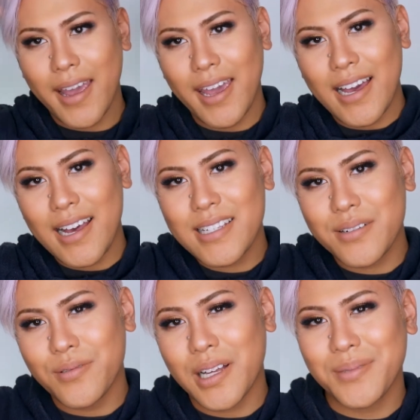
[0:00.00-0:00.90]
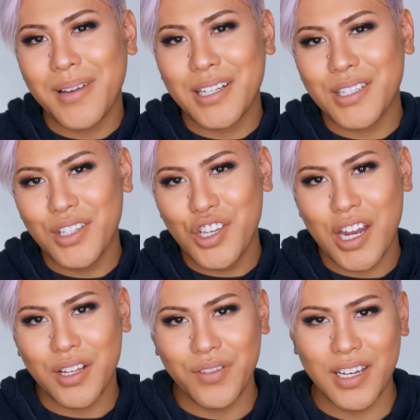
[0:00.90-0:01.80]
Hey guys, and welcome back to the
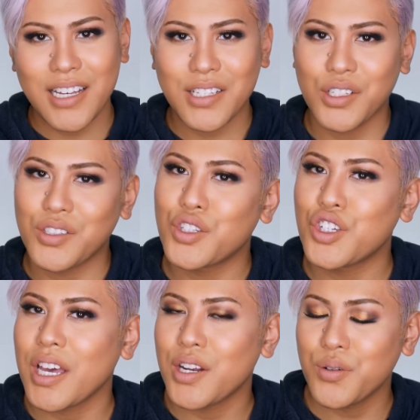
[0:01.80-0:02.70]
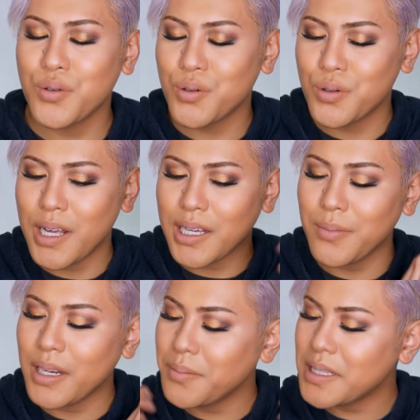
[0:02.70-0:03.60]
channel. If you guys are new to the channel, welcome.
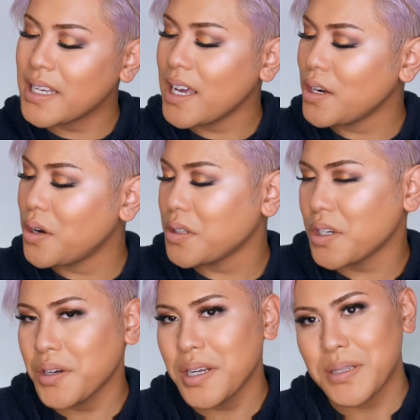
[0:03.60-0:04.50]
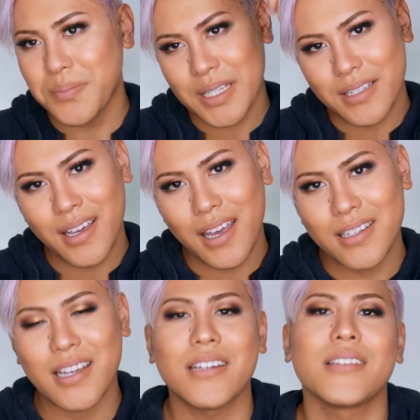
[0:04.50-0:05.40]
My name is Ken, also known as
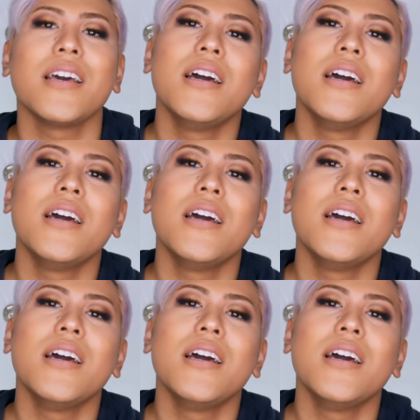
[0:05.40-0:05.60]
MrKenDenis.